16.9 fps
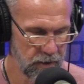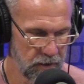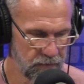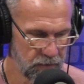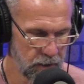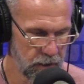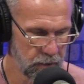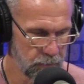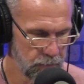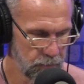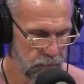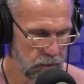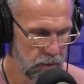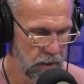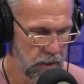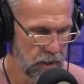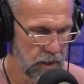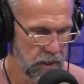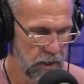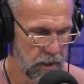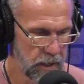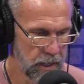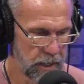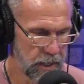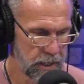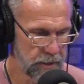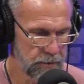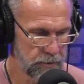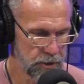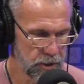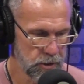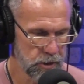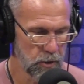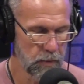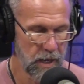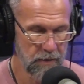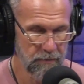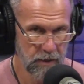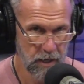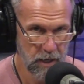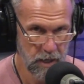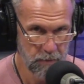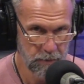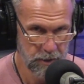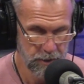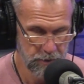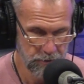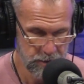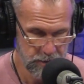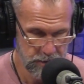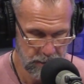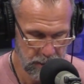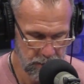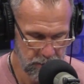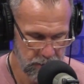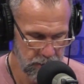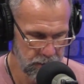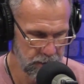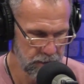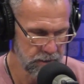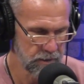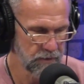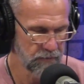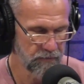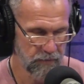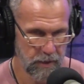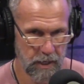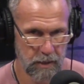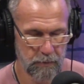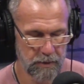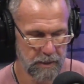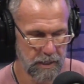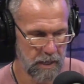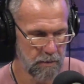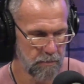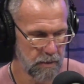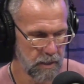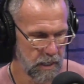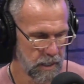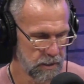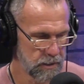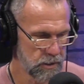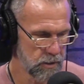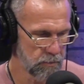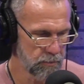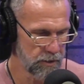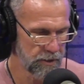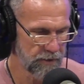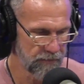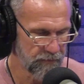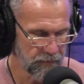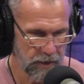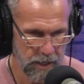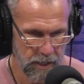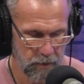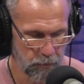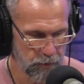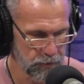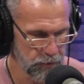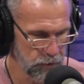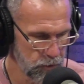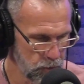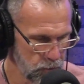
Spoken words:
lifting. And just so we have a common understanding, let's define what that means. So I'm going to define it with